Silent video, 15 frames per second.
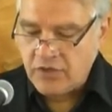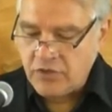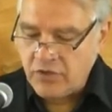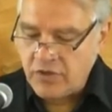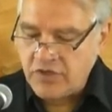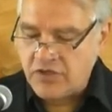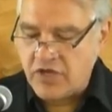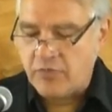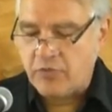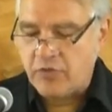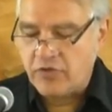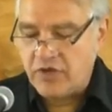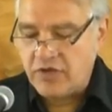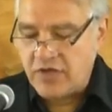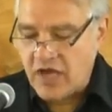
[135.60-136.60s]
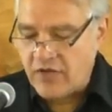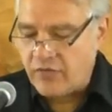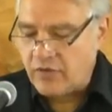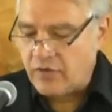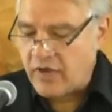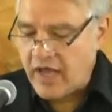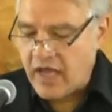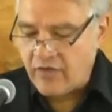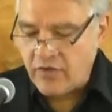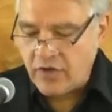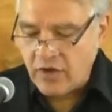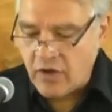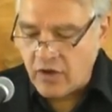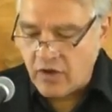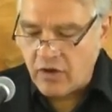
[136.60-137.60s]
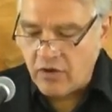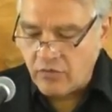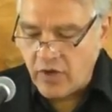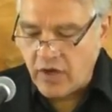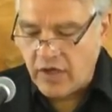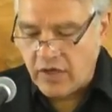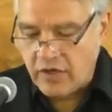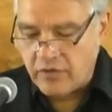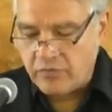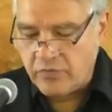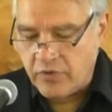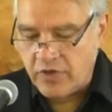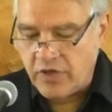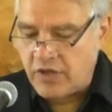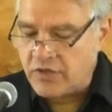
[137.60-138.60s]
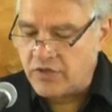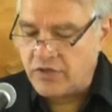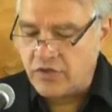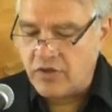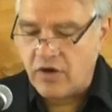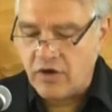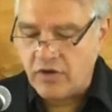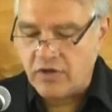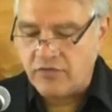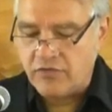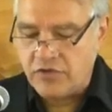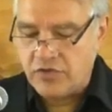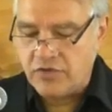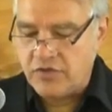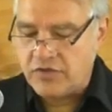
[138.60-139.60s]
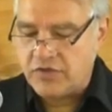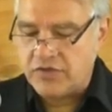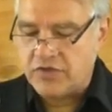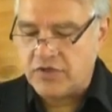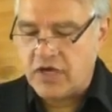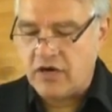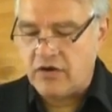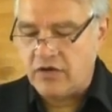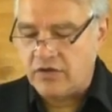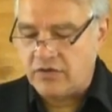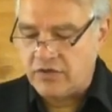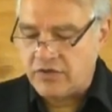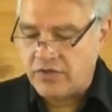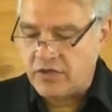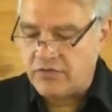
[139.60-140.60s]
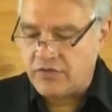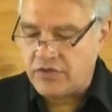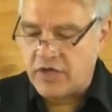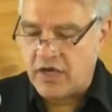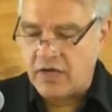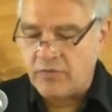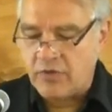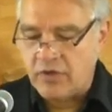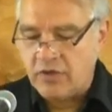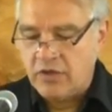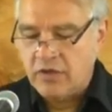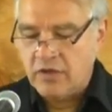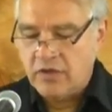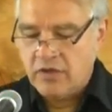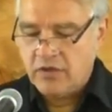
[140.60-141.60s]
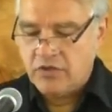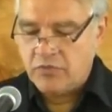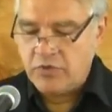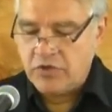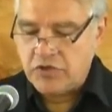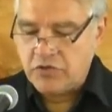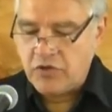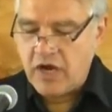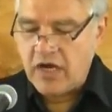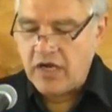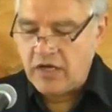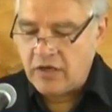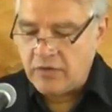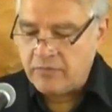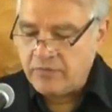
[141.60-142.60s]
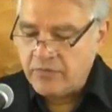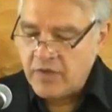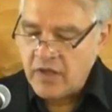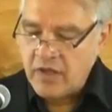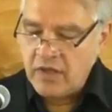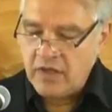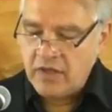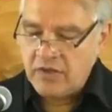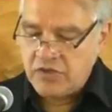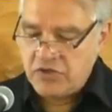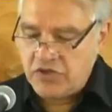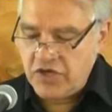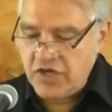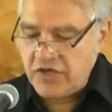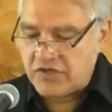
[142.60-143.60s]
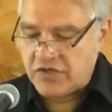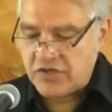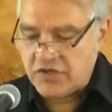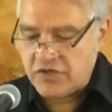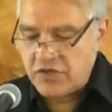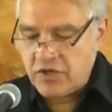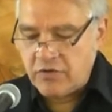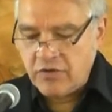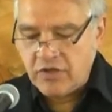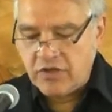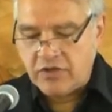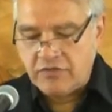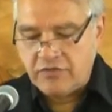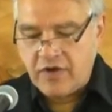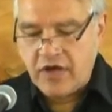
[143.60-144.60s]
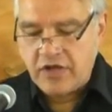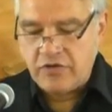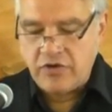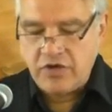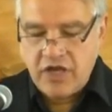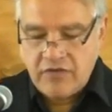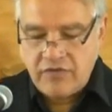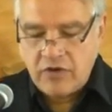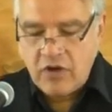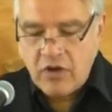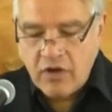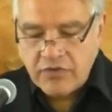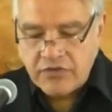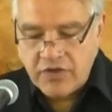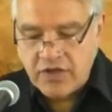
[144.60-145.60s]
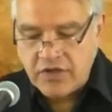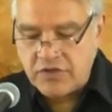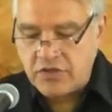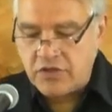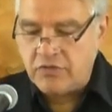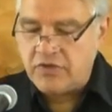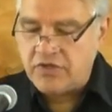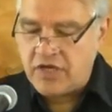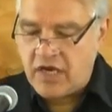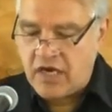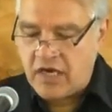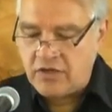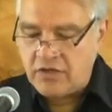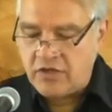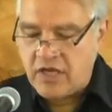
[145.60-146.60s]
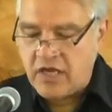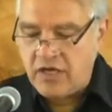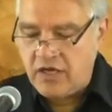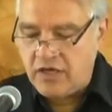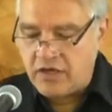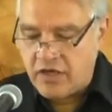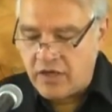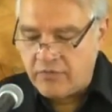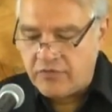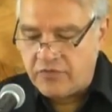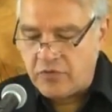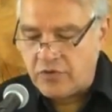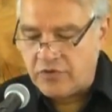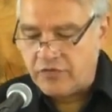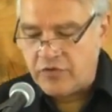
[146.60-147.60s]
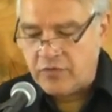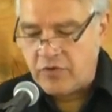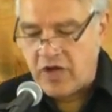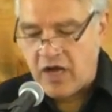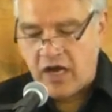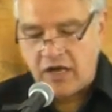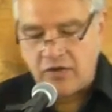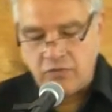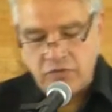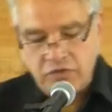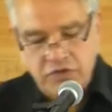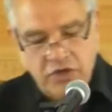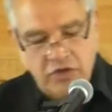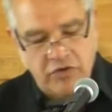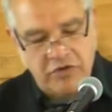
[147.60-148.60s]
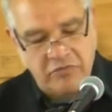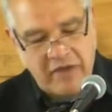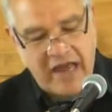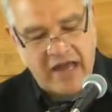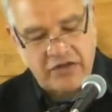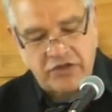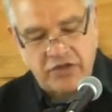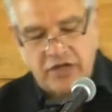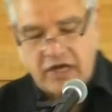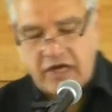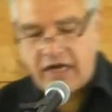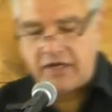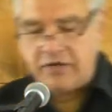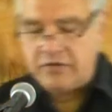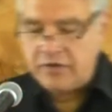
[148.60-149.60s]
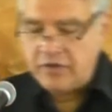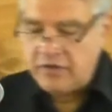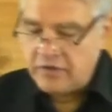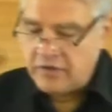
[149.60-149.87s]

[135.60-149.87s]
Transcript: During supper, the devil, having already put into the heart of Judas Iscariot, the son of Simon, to betray him, Jesus, knowing that the Father had given all things into his hand, and that he had come forth from God and was going back to God,